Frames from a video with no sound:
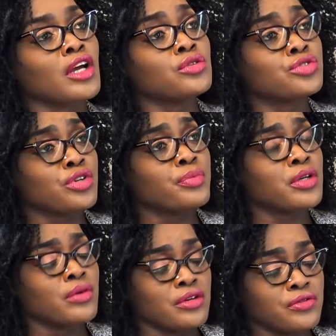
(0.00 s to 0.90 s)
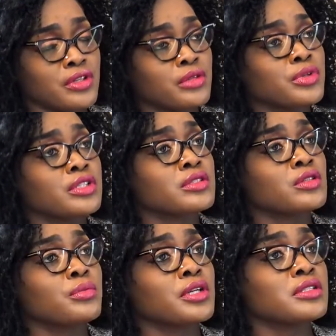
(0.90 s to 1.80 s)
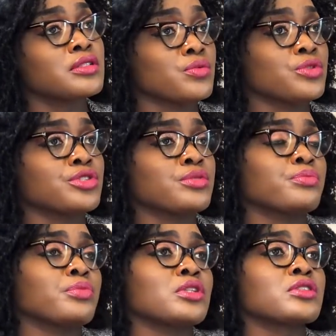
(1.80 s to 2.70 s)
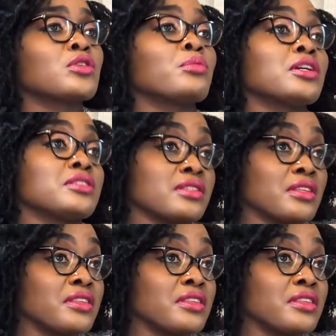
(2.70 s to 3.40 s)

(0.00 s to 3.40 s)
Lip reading: Are you shopping around for other political parties? Which political parties are